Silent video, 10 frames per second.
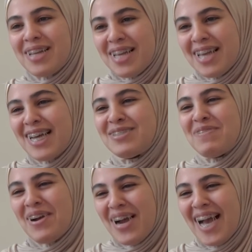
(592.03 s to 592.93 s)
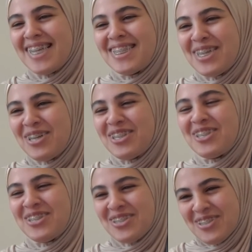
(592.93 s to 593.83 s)
yes, Farah, I see yours
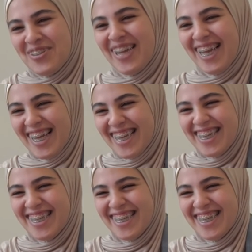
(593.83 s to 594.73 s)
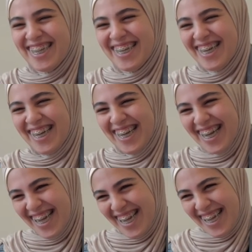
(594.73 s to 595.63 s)
too, sweetie.
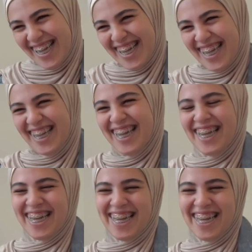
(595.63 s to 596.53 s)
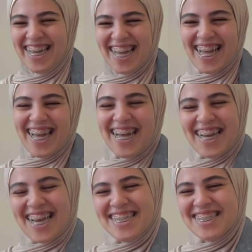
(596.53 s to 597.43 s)

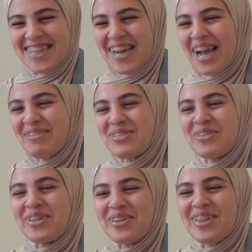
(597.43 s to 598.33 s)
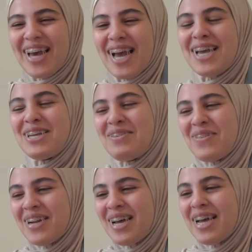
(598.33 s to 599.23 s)
Okay, so after we do that, you
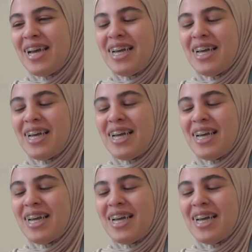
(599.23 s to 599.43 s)
want to